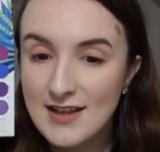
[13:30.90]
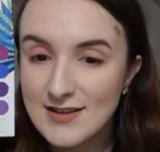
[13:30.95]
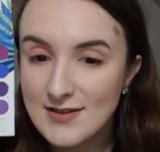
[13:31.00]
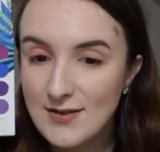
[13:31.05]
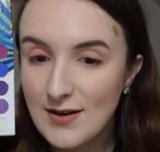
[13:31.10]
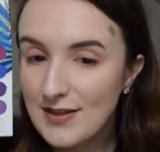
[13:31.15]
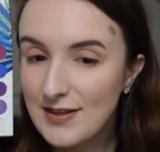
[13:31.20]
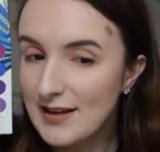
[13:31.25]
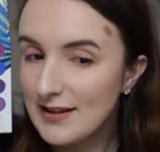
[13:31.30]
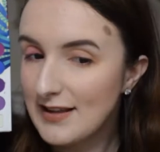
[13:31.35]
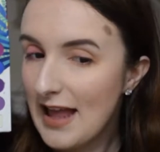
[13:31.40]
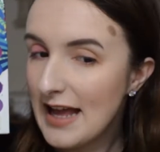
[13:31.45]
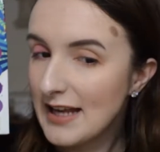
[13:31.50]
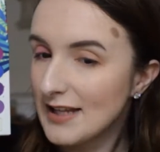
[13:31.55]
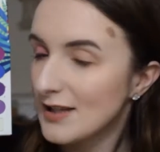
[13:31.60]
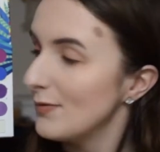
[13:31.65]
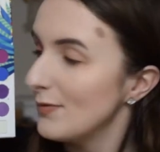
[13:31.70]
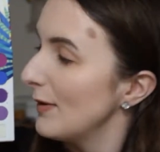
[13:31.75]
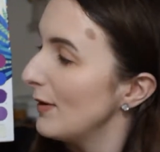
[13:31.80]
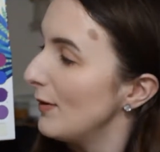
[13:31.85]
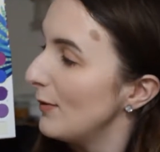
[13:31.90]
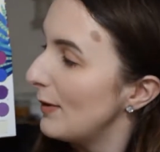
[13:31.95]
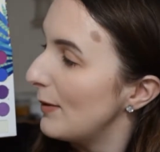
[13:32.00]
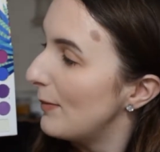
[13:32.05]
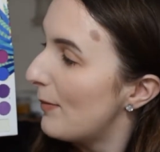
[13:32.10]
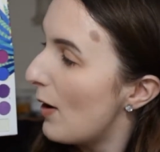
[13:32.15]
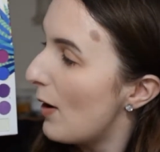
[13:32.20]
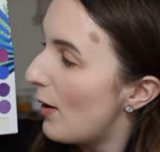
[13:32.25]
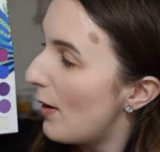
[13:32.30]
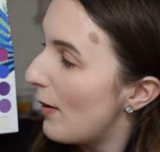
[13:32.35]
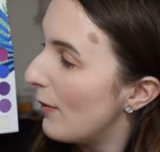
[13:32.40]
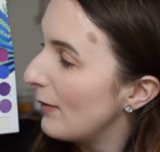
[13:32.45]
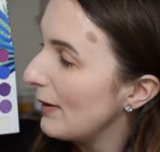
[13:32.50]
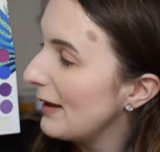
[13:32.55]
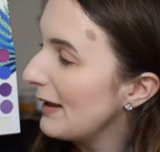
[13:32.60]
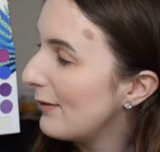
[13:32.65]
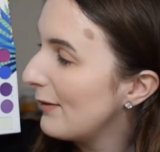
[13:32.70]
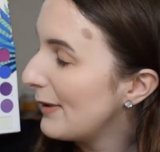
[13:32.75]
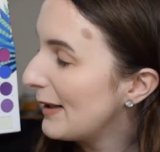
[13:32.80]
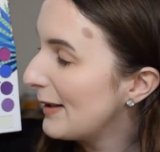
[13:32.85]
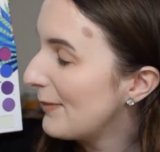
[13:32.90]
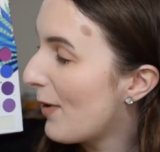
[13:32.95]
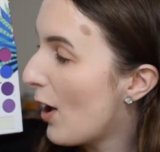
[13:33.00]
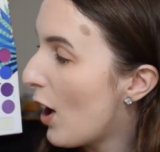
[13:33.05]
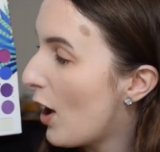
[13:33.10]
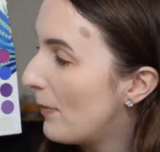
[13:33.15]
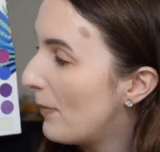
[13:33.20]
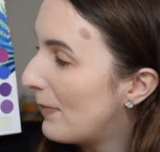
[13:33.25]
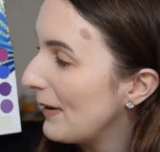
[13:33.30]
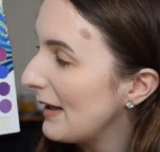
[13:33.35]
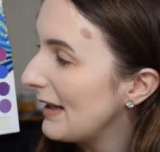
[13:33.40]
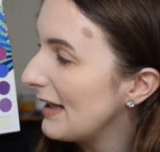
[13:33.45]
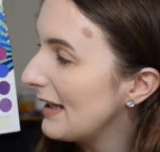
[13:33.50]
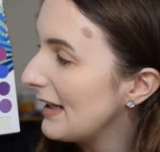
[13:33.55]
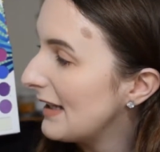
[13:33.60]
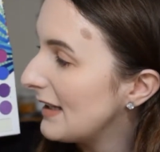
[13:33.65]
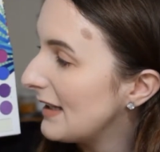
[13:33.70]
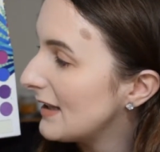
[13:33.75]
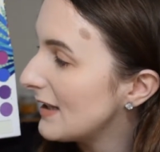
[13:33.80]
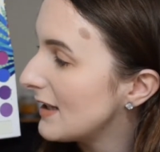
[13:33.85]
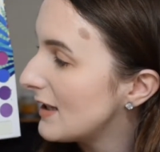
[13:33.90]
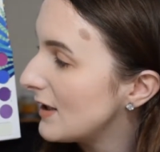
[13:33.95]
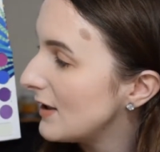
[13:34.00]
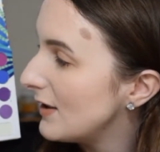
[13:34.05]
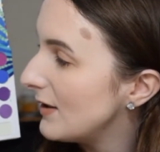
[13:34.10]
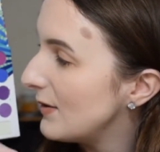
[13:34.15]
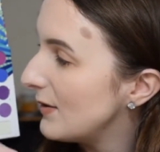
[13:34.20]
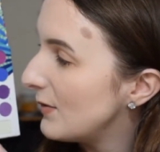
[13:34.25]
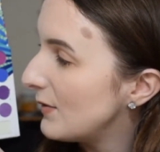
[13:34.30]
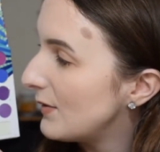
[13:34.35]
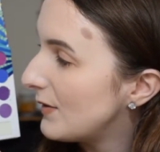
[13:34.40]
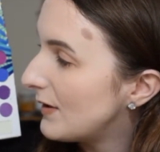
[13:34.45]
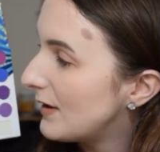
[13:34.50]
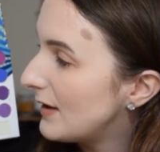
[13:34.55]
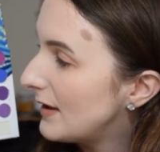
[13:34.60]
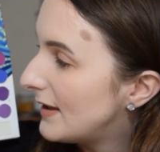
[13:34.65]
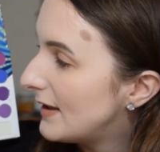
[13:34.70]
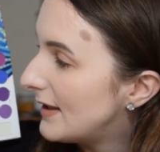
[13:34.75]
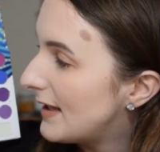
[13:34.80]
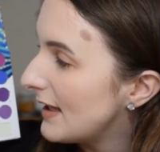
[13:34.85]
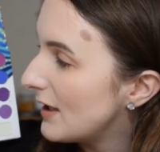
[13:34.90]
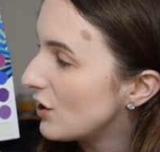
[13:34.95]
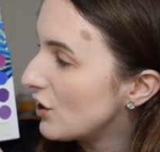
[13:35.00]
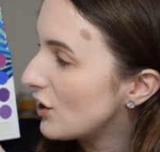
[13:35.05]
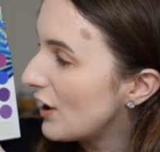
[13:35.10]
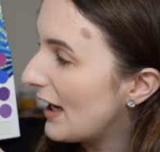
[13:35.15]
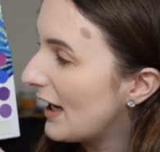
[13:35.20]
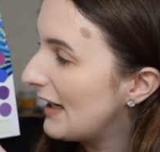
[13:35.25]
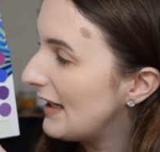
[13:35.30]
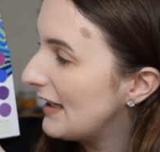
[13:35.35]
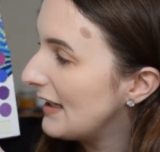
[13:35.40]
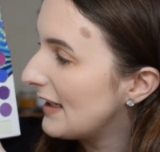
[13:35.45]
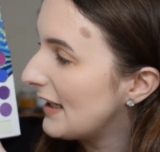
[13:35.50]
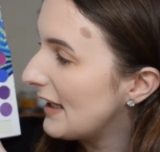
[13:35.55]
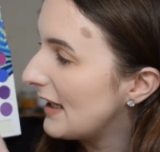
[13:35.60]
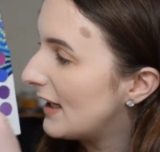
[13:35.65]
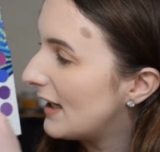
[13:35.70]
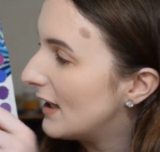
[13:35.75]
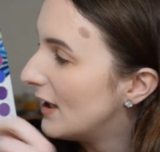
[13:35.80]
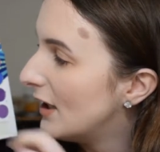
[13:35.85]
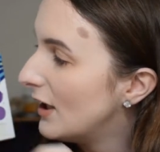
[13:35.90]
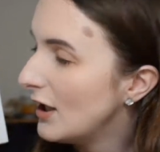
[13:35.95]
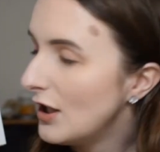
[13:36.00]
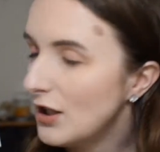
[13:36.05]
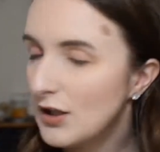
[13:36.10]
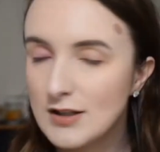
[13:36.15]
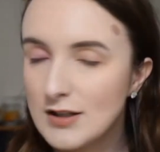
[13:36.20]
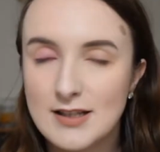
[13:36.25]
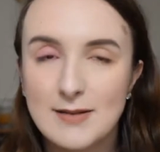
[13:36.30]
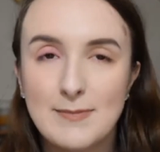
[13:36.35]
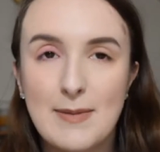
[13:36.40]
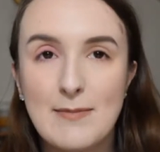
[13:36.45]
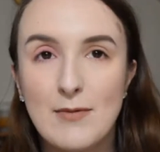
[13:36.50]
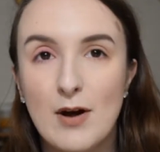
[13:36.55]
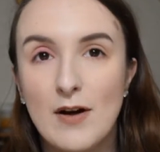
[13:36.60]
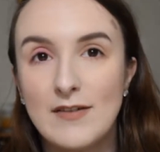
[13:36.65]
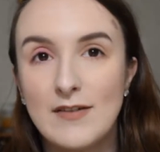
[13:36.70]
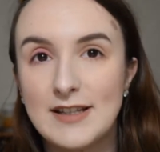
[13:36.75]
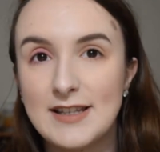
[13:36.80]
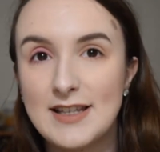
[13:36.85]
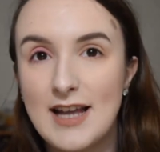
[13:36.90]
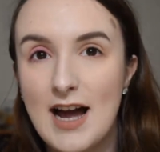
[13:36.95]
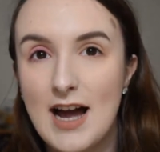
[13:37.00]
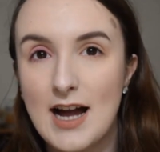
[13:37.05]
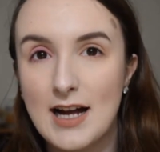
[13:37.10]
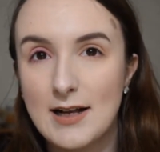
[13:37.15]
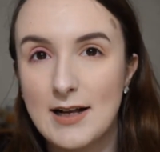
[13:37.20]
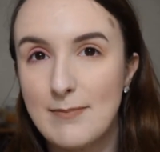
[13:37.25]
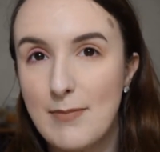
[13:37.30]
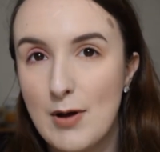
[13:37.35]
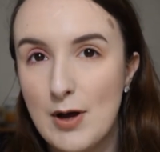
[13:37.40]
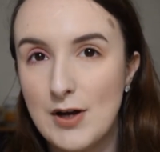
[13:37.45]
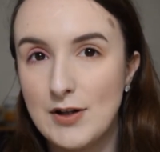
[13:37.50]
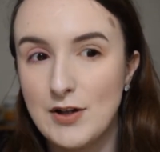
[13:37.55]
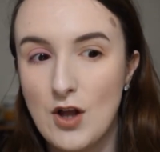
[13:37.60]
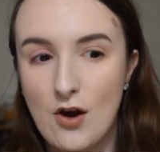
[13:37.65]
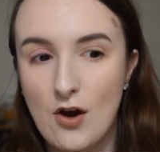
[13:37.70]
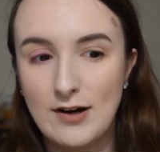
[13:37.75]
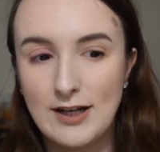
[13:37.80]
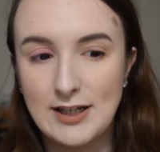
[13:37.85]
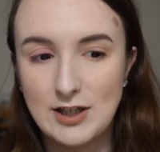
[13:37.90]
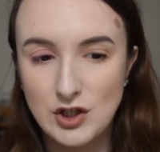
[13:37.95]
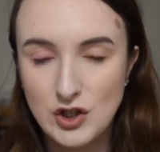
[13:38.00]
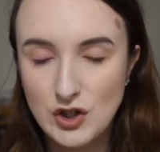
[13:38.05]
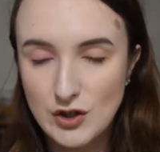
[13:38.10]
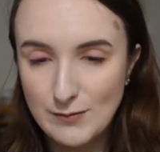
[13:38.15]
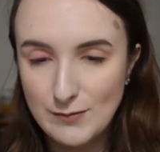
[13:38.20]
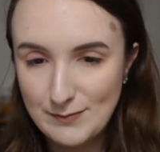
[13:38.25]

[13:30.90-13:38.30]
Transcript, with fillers: So I think next we'll, we'll pop, we will pop into this shade here. Looks a bit more of a dark burnt orange.